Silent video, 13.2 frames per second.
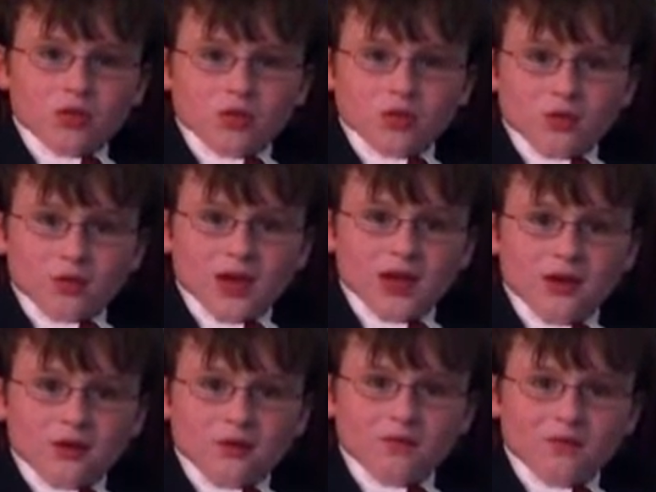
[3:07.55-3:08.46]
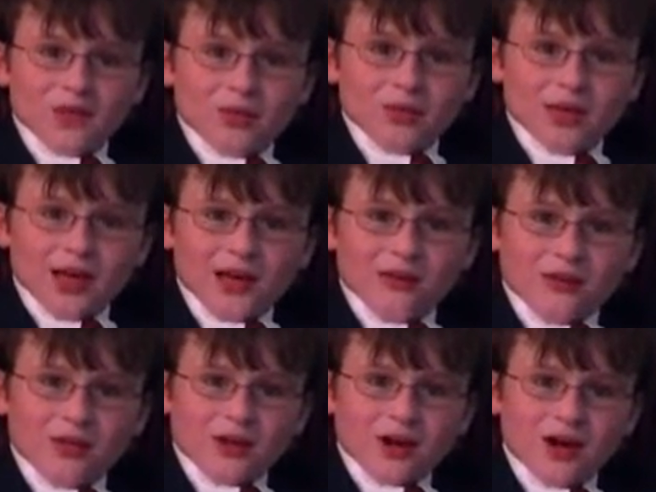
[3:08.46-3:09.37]
the real phone that
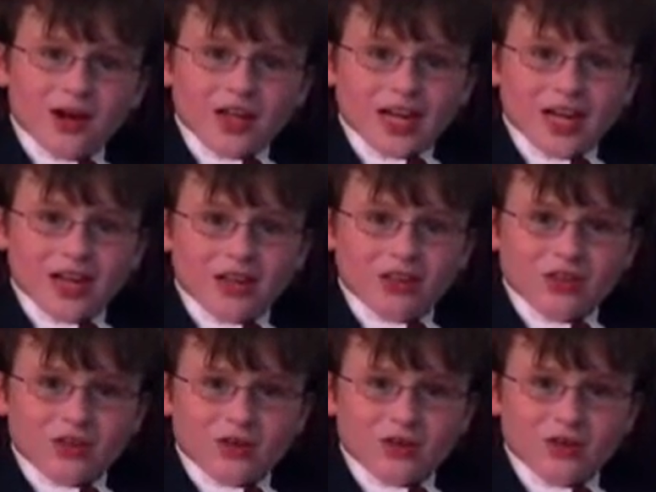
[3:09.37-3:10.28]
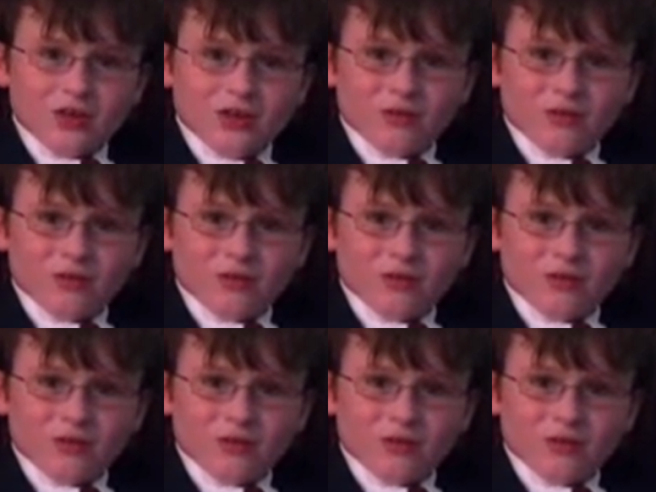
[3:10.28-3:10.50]
he's talking into,